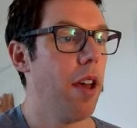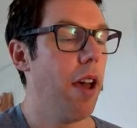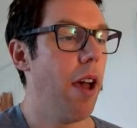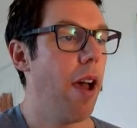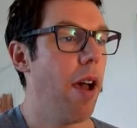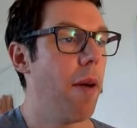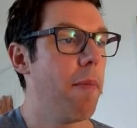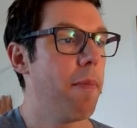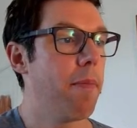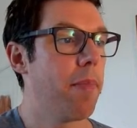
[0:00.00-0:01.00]

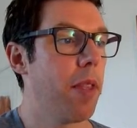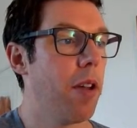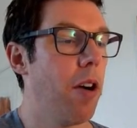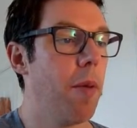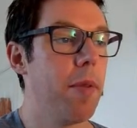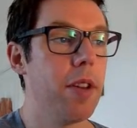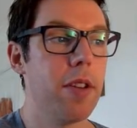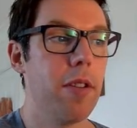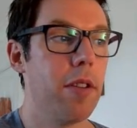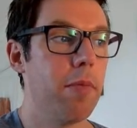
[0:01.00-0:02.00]
Harmony's
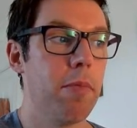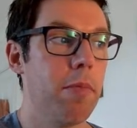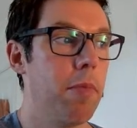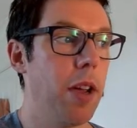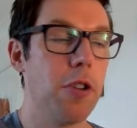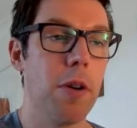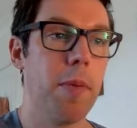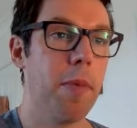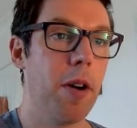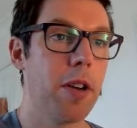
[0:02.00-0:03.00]
done a big job
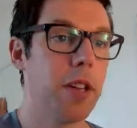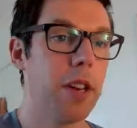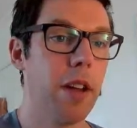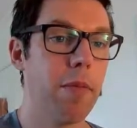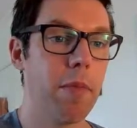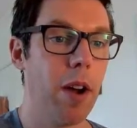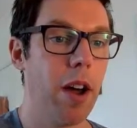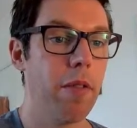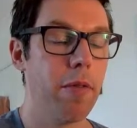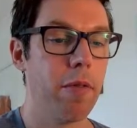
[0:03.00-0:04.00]
on marketing. They're kind of